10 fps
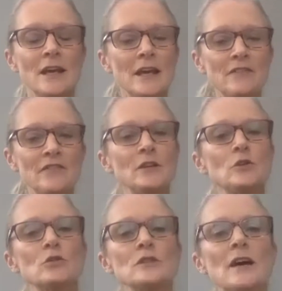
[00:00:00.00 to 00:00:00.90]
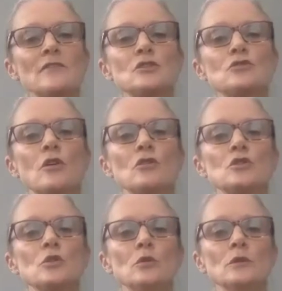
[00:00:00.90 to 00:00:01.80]
if they don't have strong
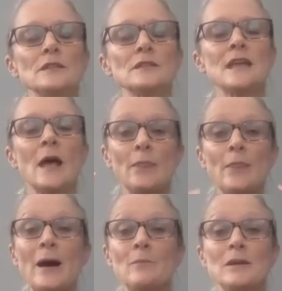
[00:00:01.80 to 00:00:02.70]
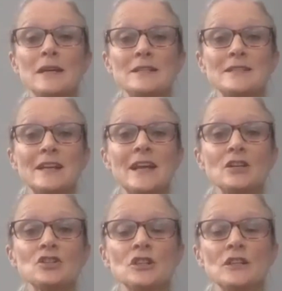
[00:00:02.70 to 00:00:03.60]
shoulders, that means that
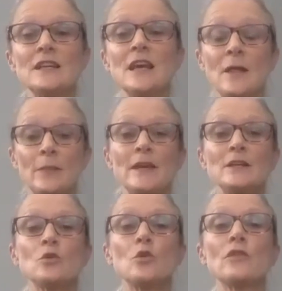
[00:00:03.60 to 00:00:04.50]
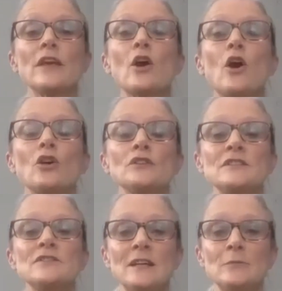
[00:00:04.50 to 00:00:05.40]
actually they don't, they can't
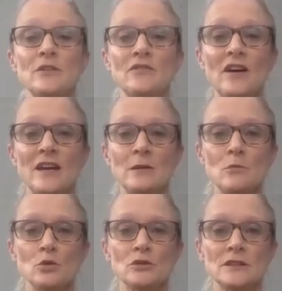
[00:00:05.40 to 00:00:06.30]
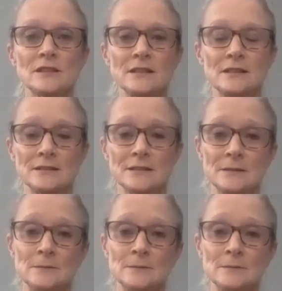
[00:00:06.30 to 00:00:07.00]
develop the fine motor skills.